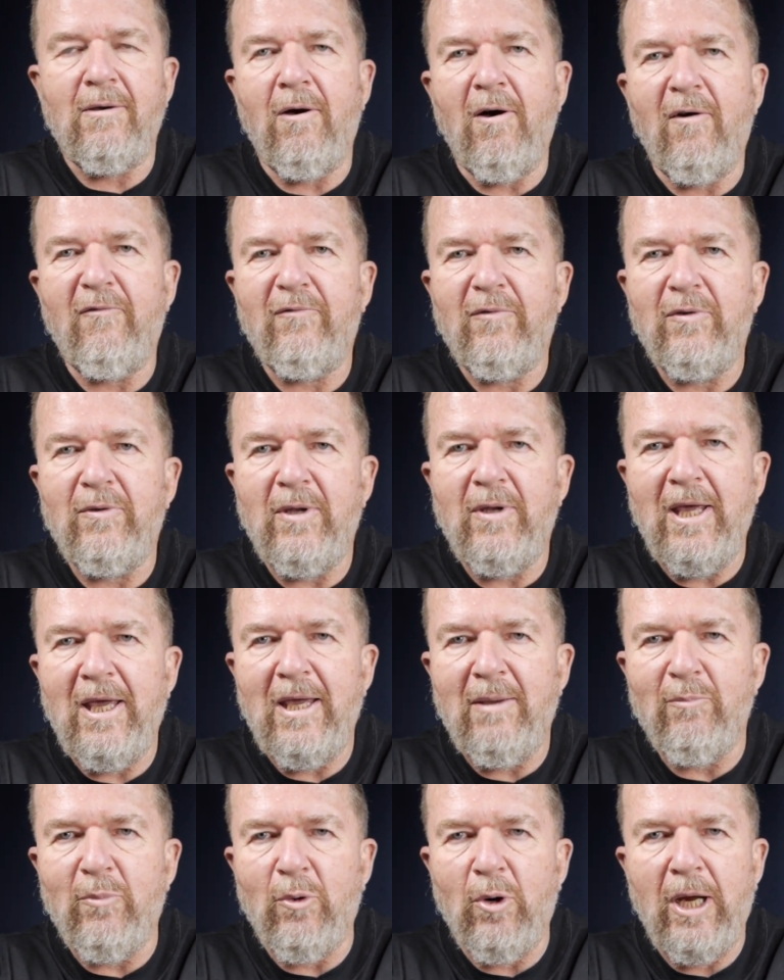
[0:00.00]

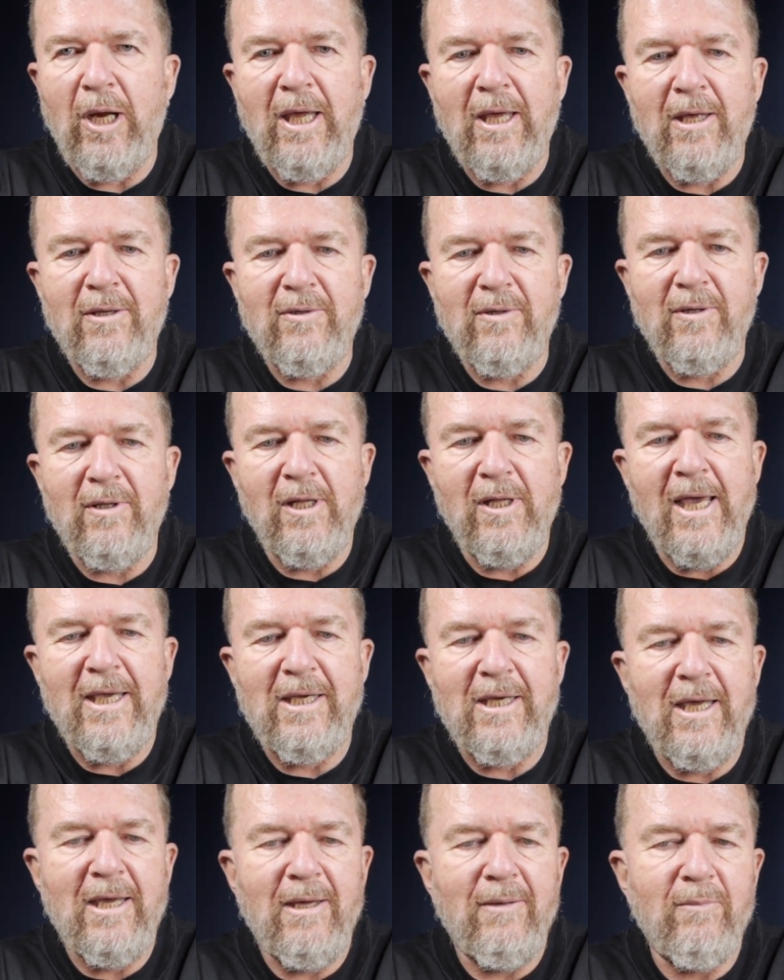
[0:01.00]
off-name brand,
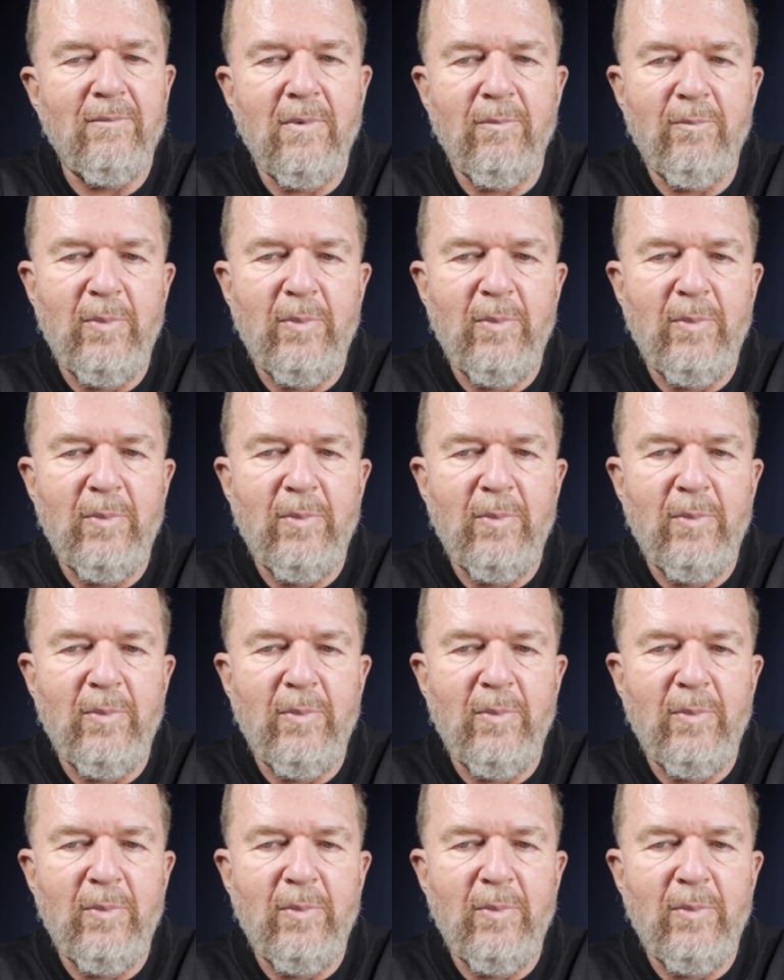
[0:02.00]
like a,